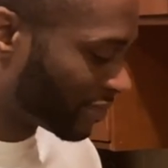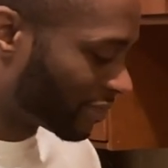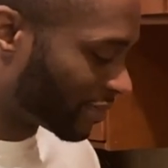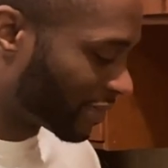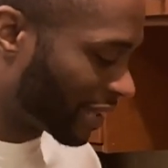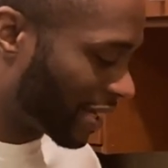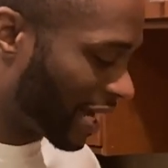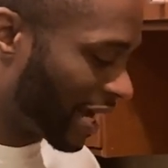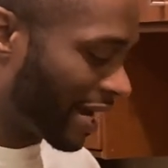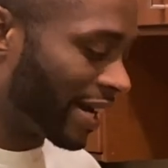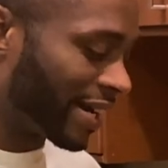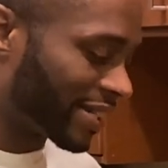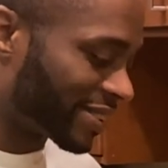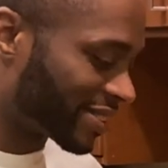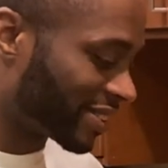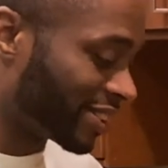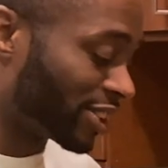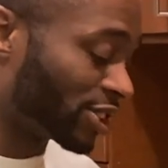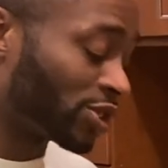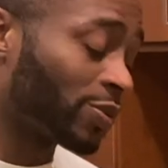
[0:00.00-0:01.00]
guys,
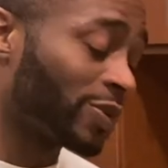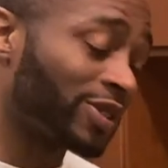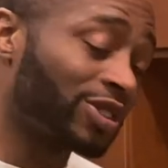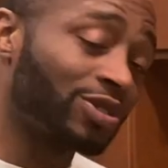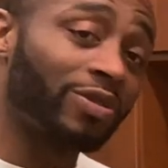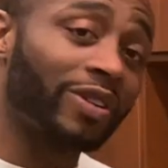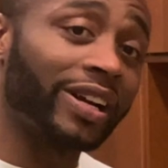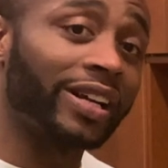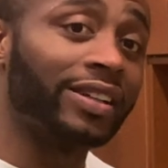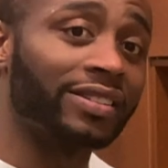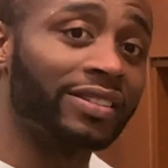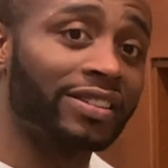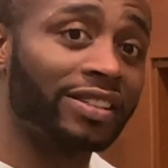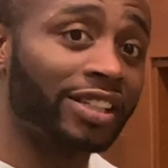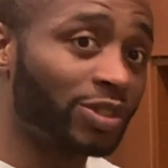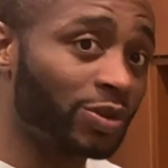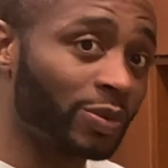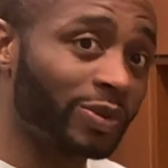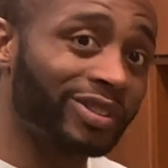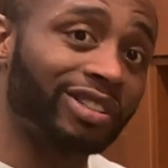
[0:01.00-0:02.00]
this was great. This
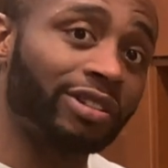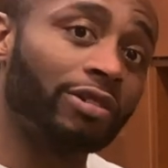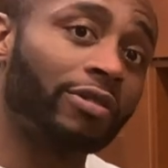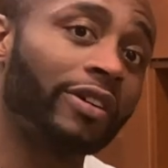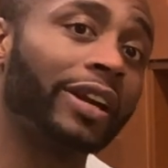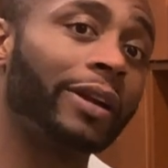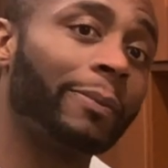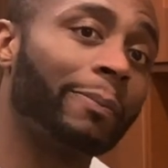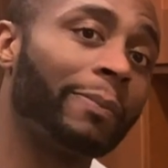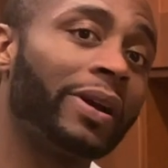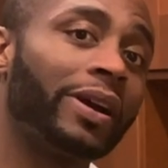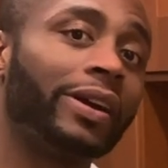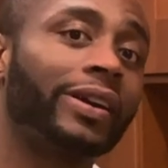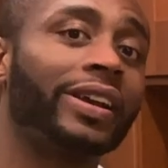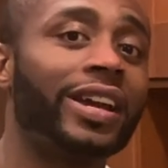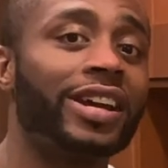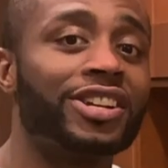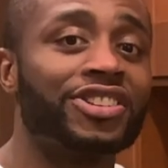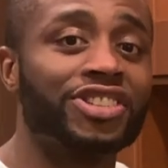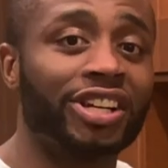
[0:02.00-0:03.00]
was a great beer
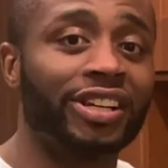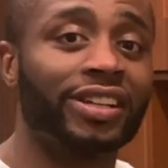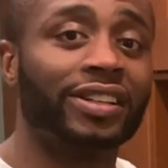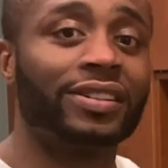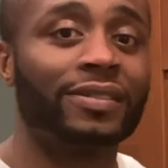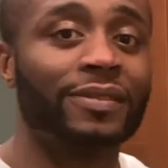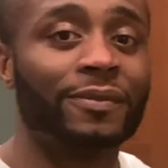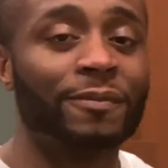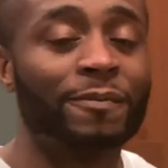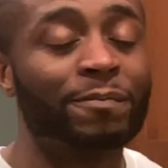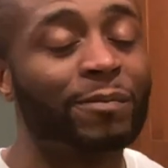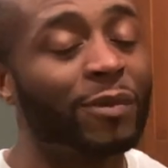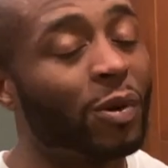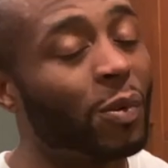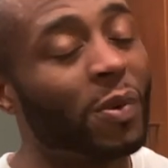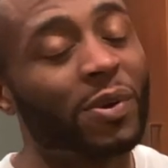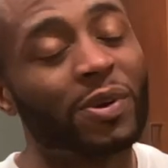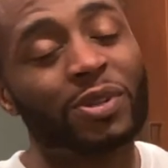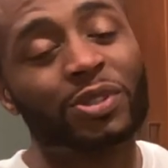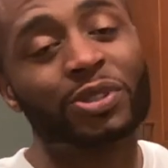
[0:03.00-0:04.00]
can chicken. What we're
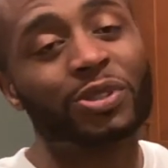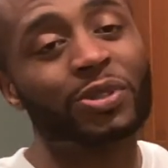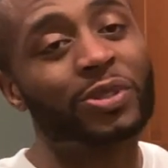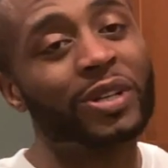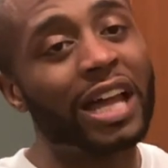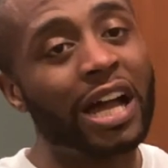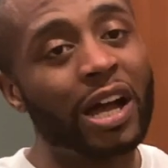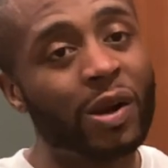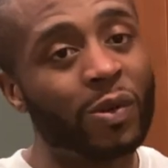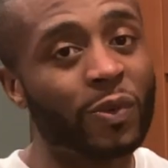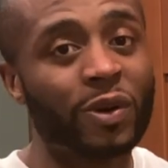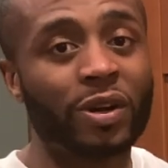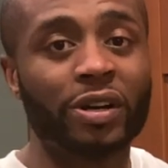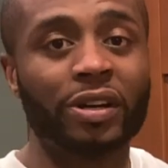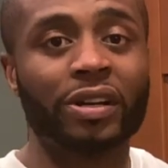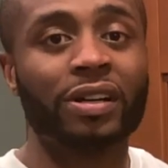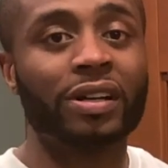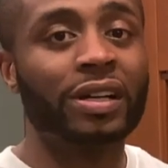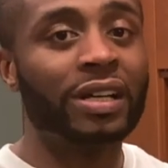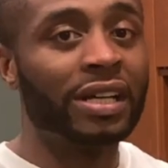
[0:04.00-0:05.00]
gonna do now, we're
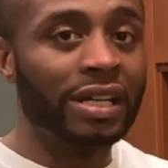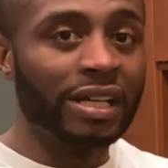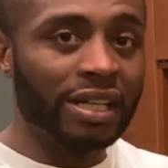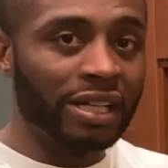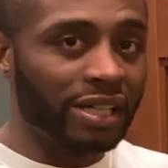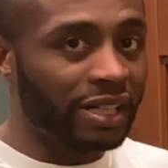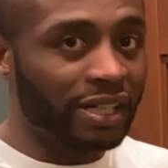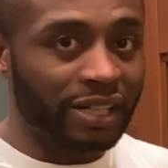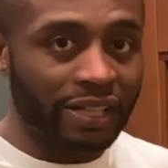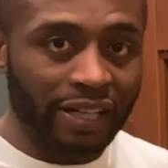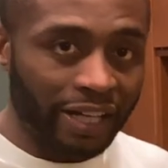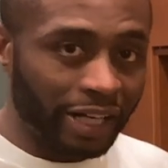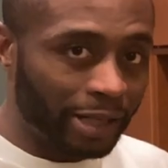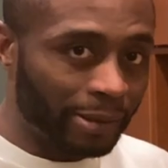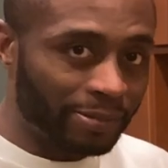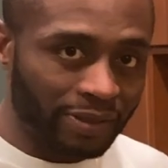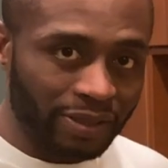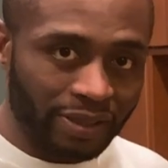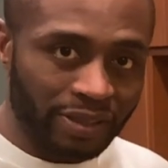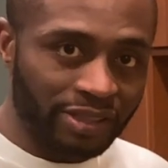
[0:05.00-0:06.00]
gonna cut up
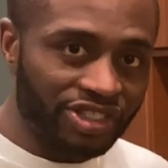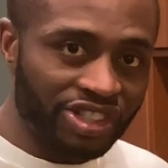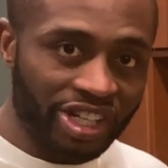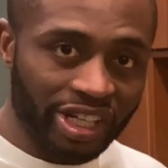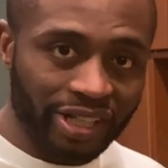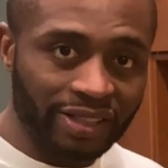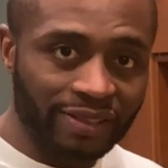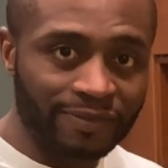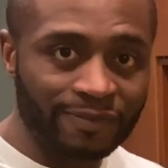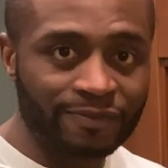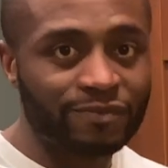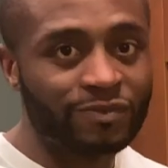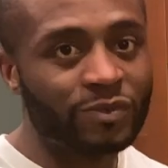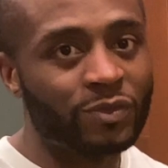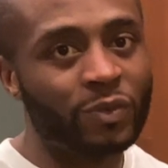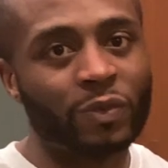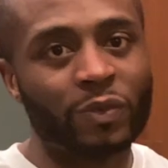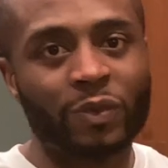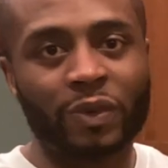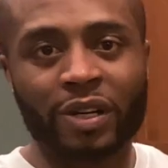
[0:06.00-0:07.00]
the chicken.
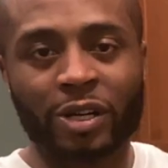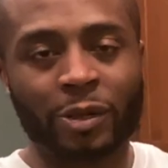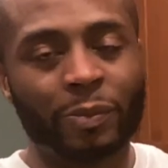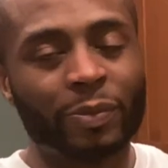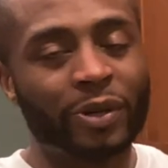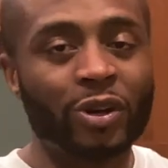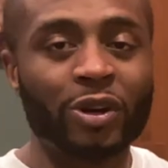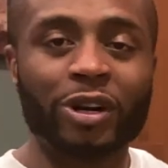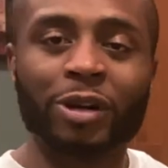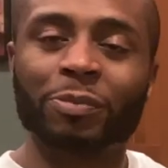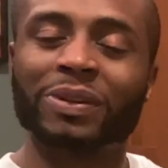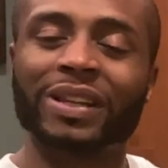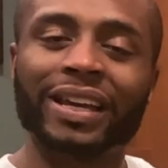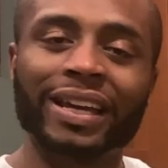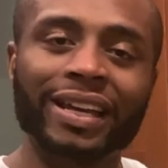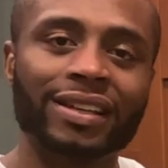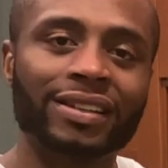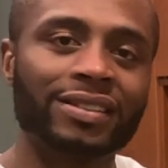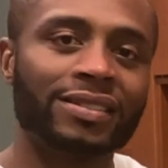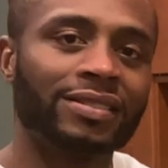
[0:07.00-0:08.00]
We're gonna put it on a
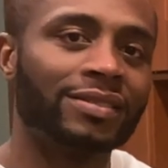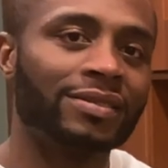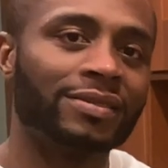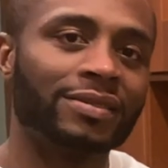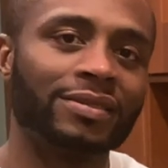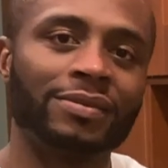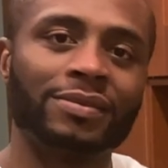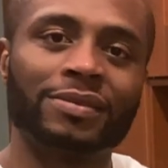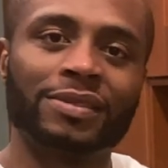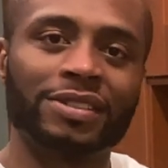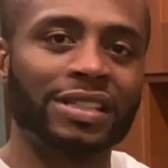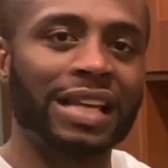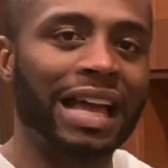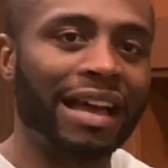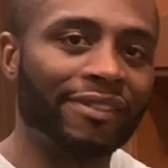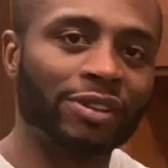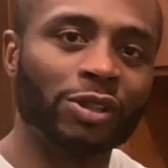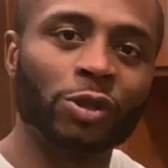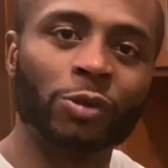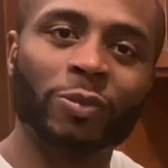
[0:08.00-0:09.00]
plate, have a
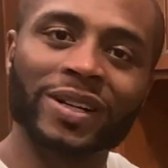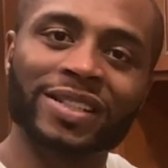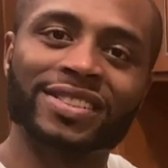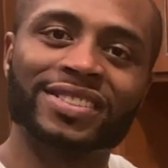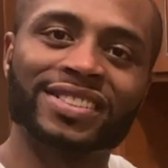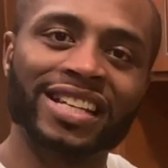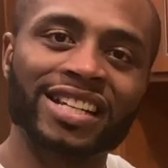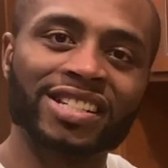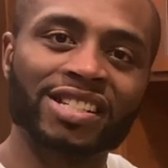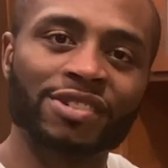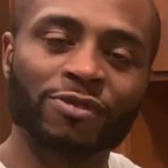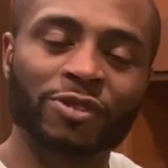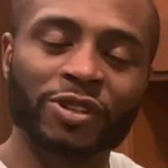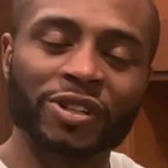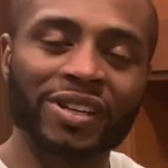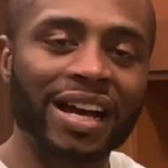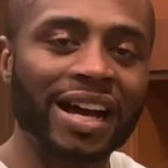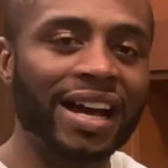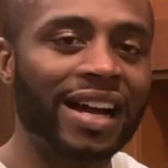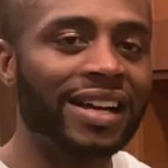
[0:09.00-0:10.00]
little presentation for you
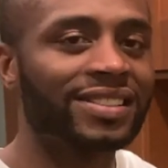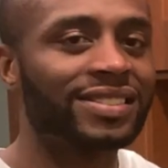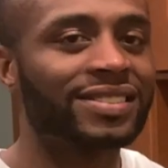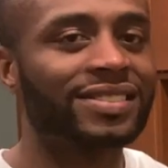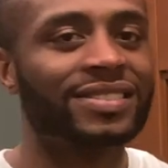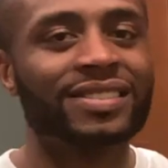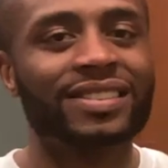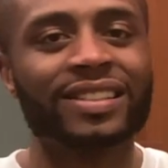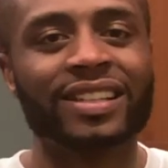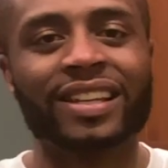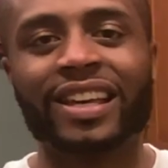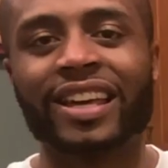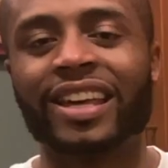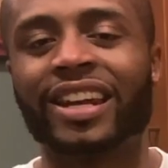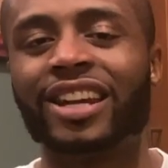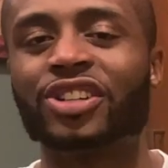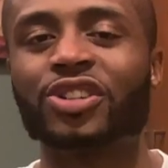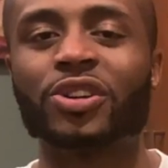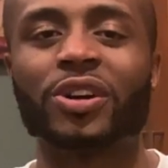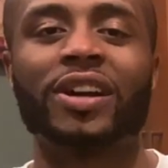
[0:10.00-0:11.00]
guys, and
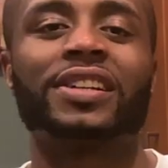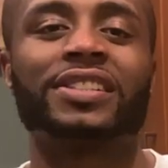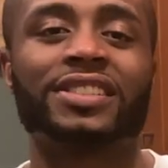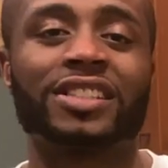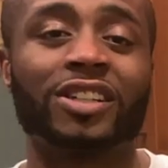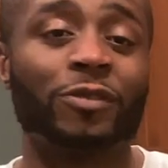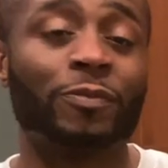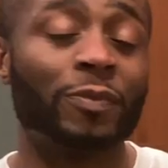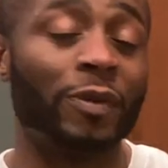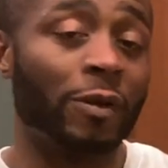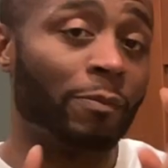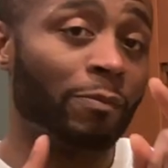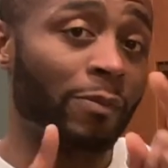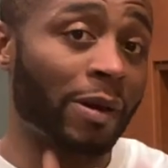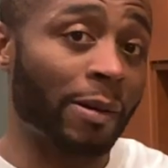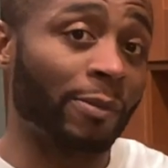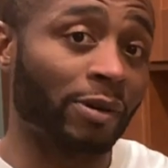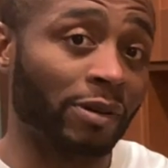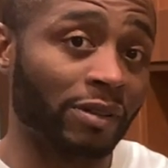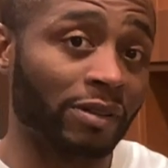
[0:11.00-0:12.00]
enjoy yourself. But
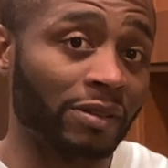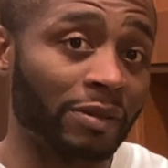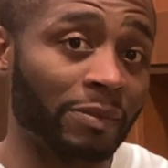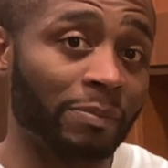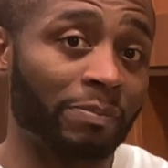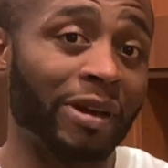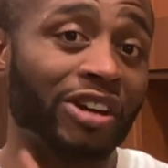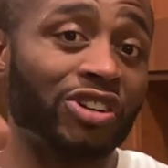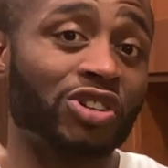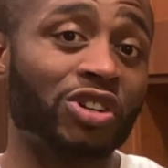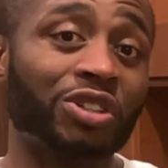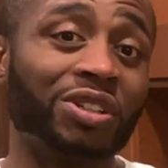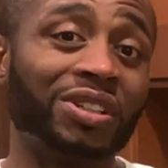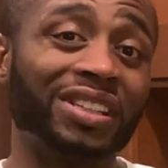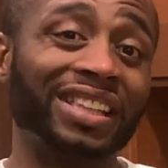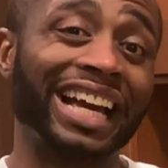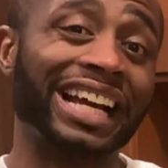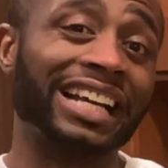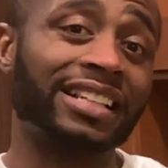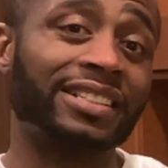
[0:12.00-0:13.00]
remember, make sure you
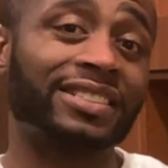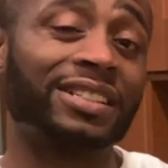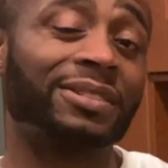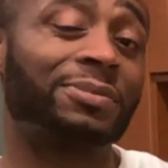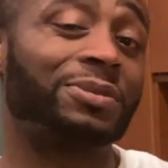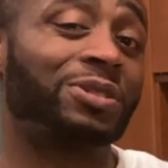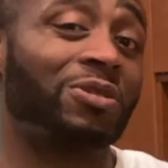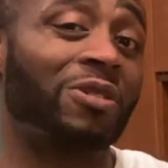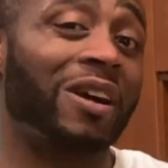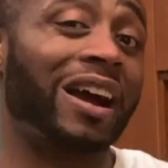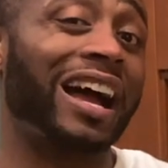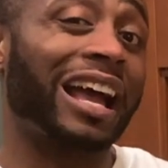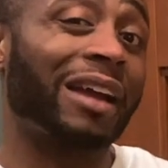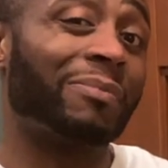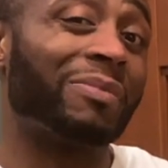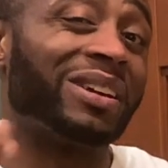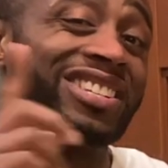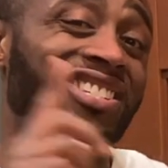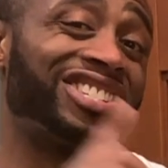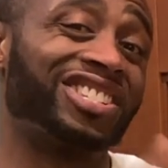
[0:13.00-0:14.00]
like, subscribe,
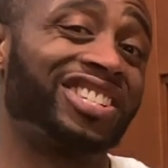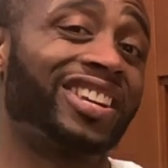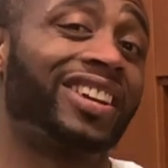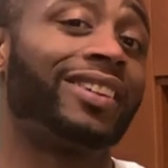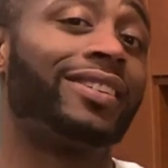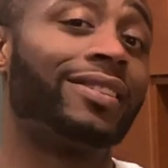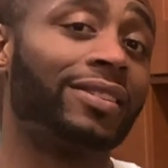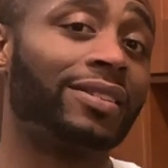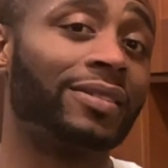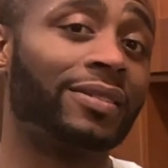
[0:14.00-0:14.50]
and share.